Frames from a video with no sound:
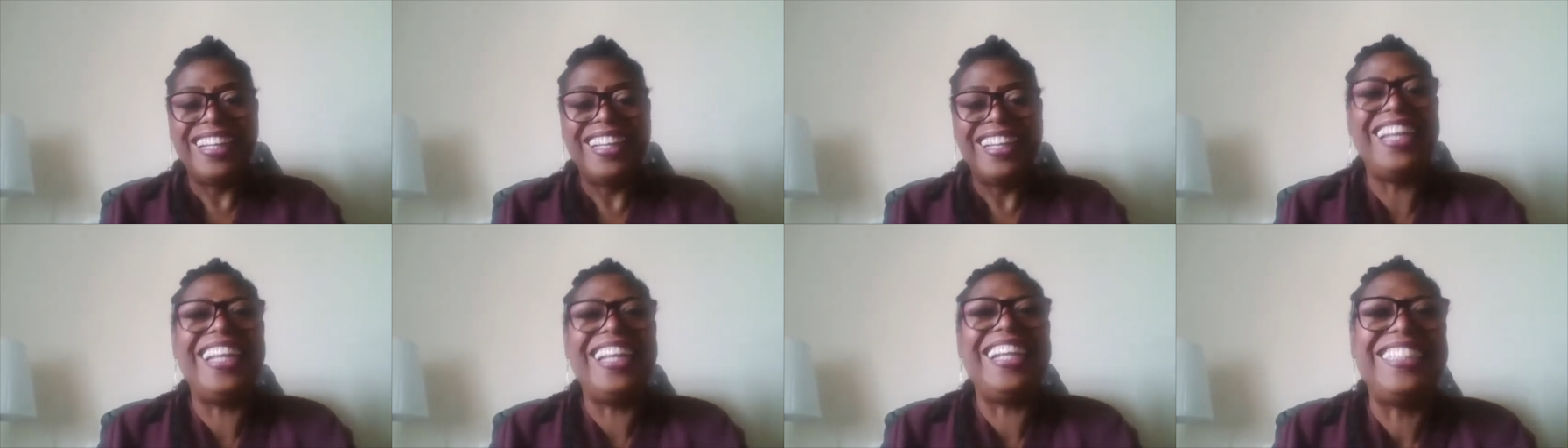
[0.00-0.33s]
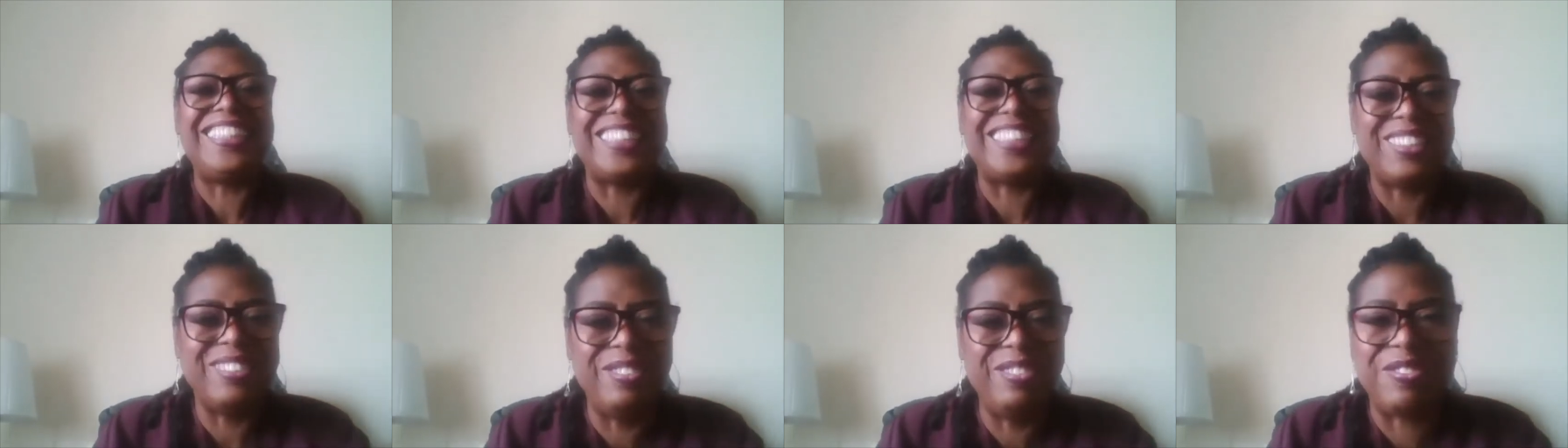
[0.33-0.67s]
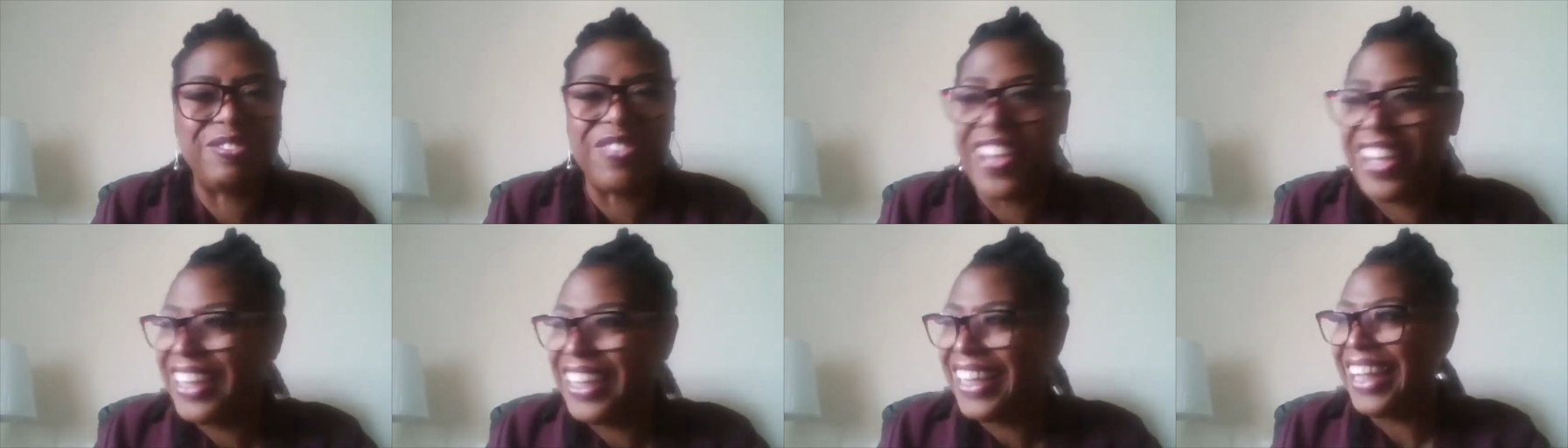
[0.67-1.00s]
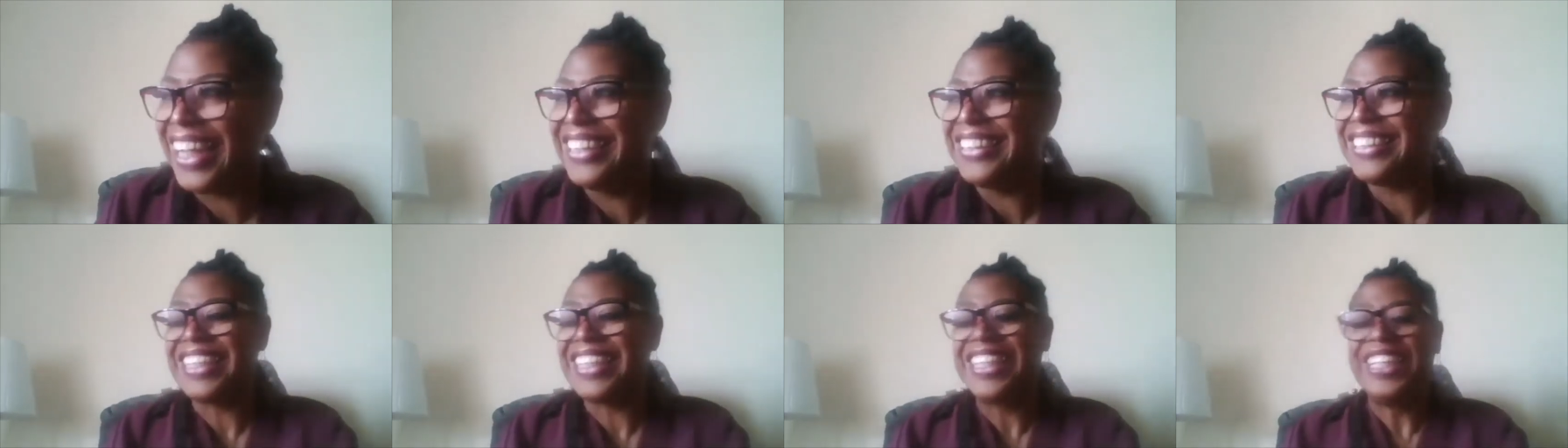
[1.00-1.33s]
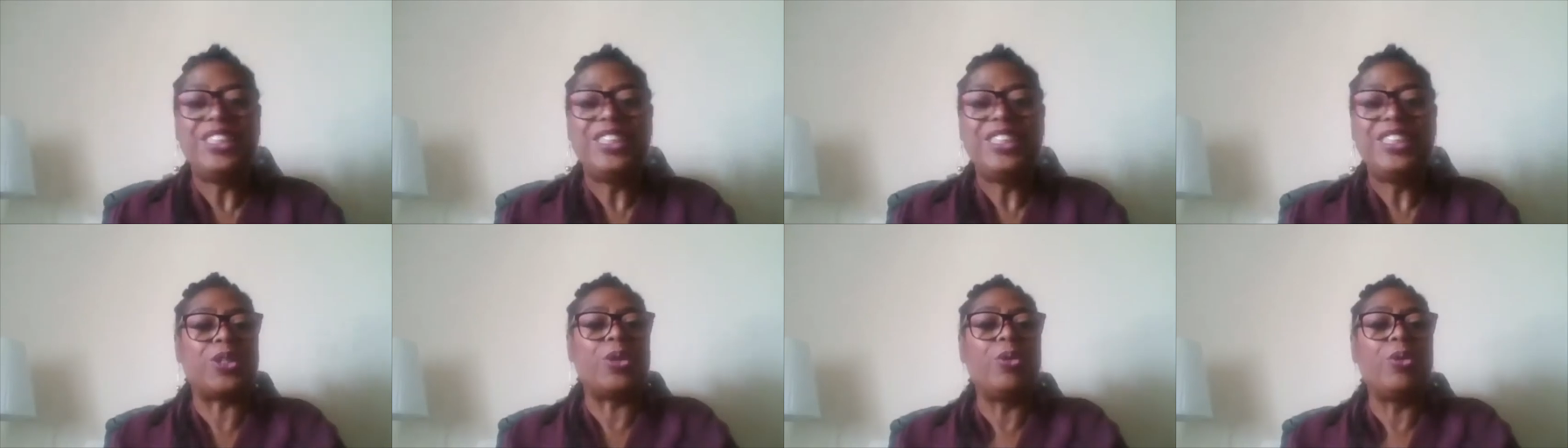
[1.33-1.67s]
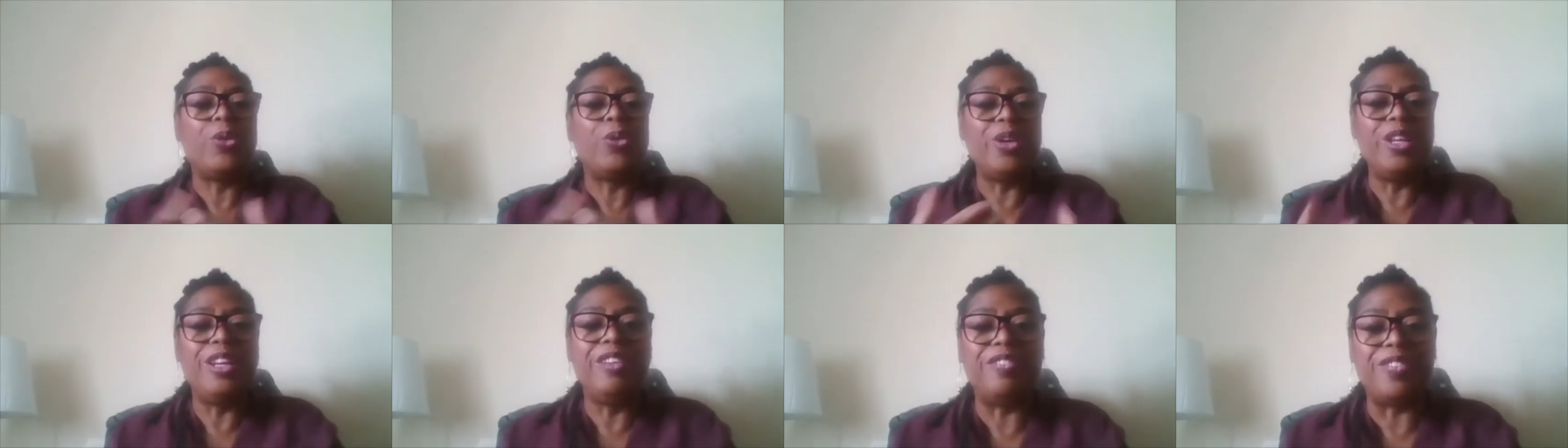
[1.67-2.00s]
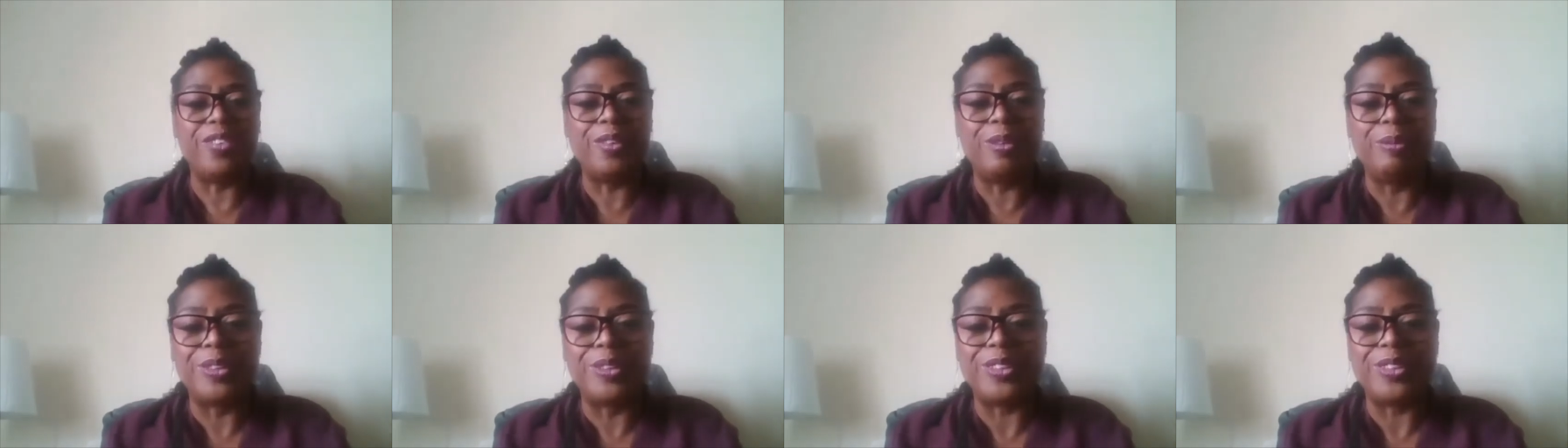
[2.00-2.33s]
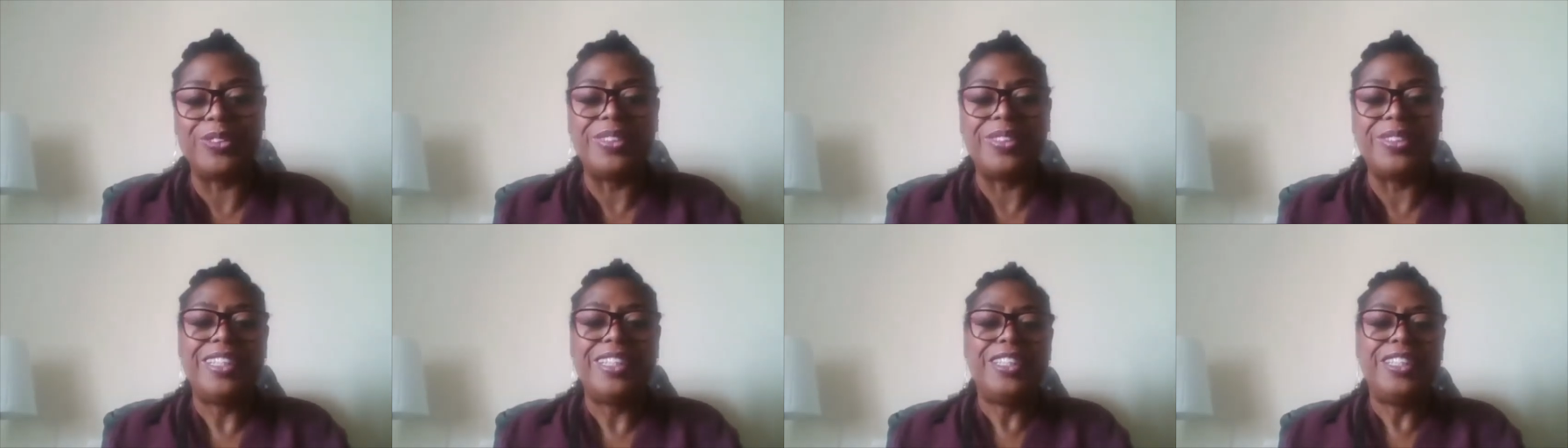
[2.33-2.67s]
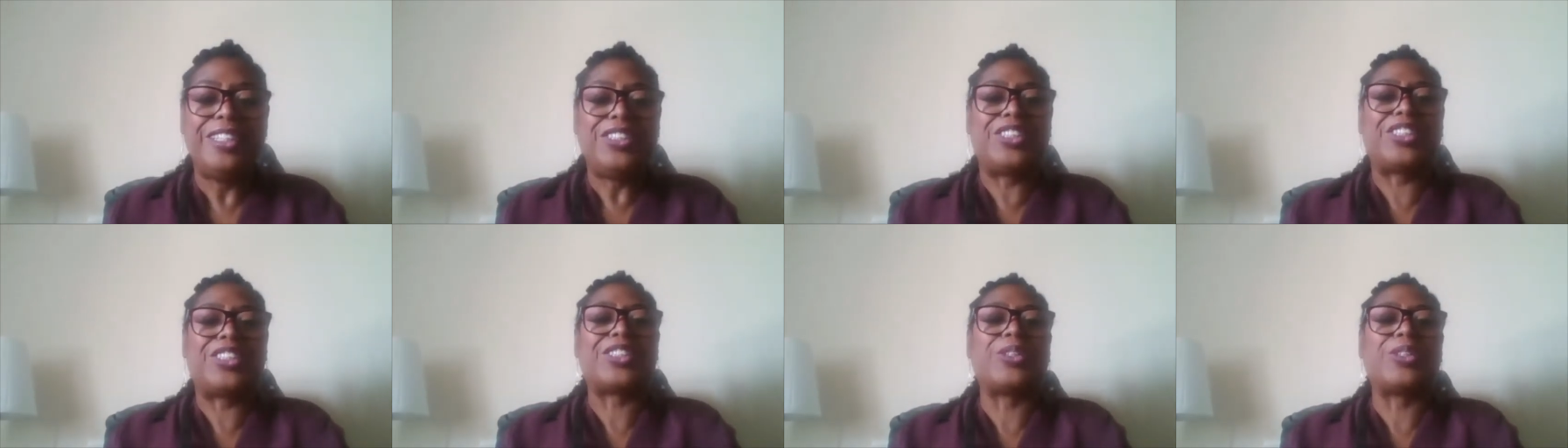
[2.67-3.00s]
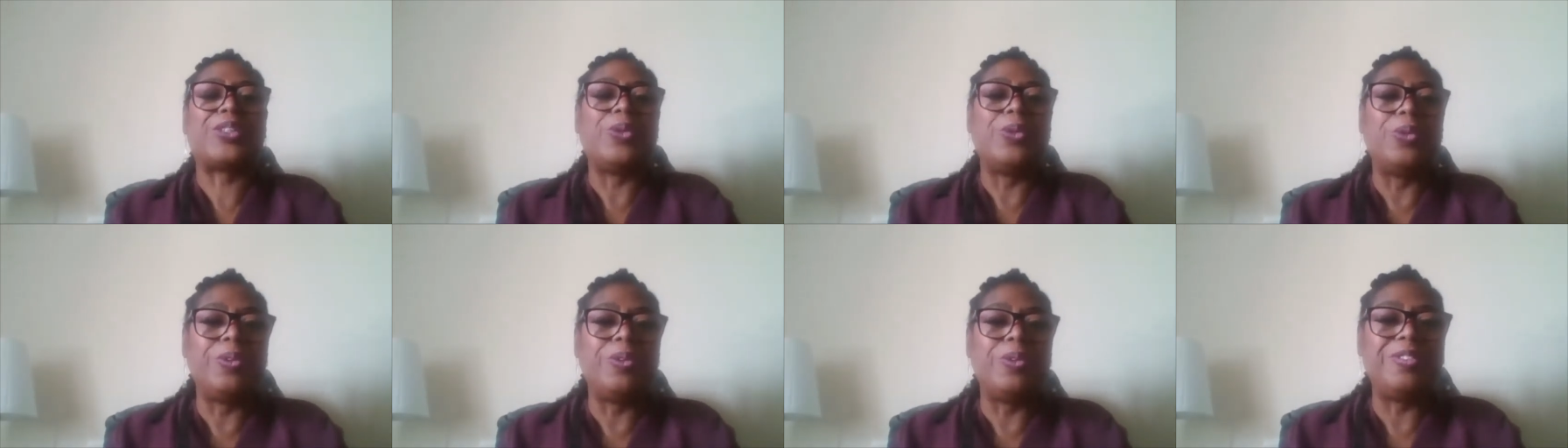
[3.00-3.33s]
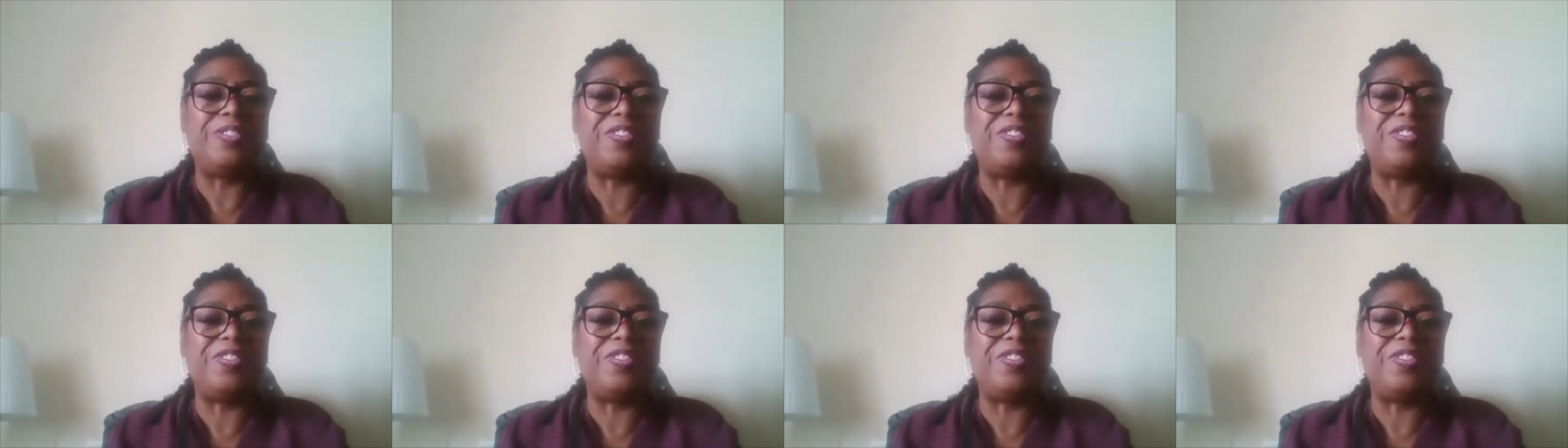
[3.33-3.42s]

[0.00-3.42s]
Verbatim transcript: need to finance school uniforms or school mm.